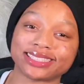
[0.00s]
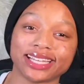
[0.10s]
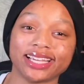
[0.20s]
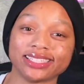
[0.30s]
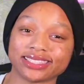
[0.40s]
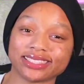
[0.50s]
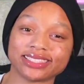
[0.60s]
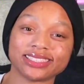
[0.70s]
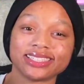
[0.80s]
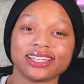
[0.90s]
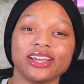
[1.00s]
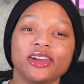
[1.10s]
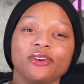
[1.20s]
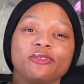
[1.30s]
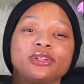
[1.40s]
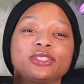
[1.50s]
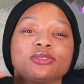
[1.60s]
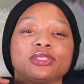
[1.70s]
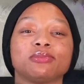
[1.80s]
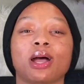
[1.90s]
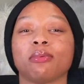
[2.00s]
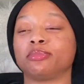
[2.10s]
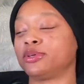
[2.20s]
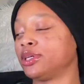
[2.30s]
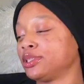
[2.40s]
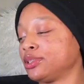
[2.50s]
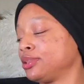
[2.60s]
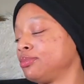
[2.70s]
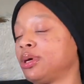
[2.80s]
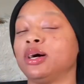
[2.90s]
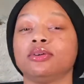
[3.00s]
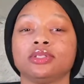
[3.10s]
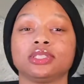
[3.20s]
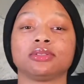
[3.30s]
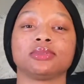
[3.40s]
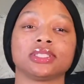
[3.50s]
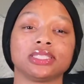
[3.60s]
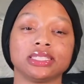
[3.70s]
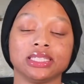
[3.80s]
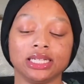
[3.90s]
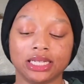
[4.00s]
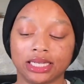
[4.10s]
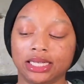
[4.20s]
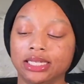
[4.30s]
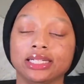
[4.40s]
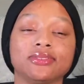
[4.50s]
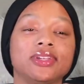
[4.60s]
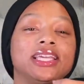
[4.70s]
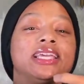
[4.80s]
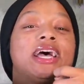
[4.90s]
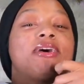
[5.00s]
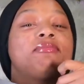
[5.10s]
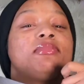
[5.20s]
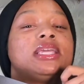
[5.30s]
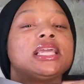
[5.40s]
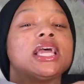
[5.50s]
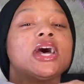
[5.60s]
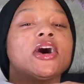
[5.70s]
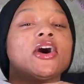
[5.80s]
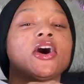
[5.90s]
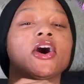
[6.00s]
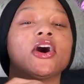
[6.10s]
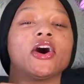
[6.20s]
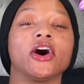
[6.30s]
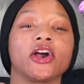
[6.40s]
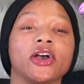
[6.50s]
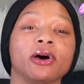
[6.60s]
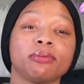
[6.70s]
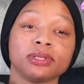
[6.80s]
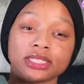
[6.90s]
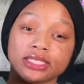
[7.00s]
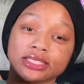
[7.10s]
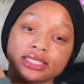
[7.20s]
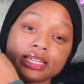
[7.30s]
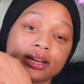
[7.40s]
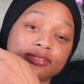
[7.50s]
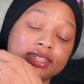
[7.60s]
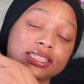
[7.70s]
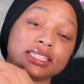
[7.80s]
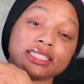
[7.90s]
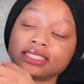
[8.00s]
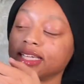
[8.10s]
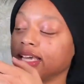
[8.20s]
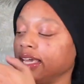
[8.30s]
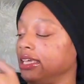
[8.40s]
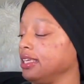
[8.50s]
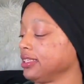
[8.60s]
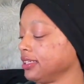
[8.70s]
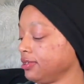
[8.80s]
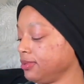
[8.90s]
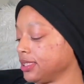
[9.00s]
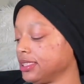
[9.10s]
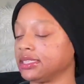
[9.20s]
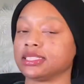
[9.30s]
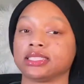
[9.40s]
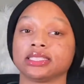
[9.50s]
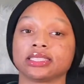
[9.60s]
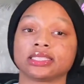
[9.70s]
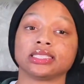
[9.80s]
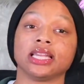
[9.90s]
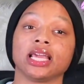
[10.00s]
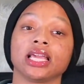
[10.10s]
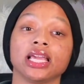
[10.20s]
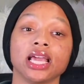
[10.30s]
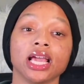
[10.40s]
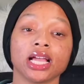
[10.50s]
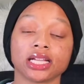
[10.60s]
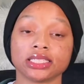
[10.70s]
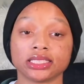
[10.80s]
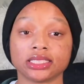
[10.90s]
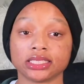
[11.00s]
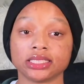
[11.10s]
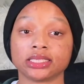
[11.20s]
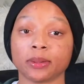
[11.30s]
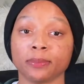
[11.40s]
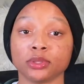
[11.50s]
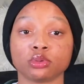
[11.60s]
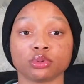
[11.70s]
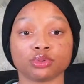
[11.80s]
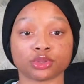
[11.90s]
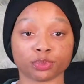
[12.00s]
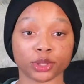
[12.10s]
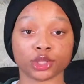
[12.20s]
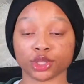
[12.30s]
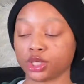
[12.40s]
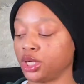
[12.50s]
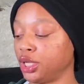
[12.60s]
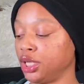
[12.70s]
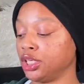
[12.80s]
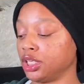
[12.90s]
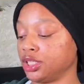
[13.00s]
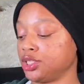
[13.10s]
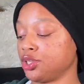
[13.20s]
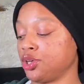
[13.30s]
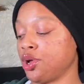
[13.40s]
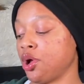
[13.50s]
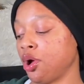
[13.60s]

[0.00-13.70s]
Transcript: Santa, which was my brother, my oldest brother, he got me a couple of gifts. He got me this, and I think I'm about to set this up today because it's a Bluetooth speaker and it's a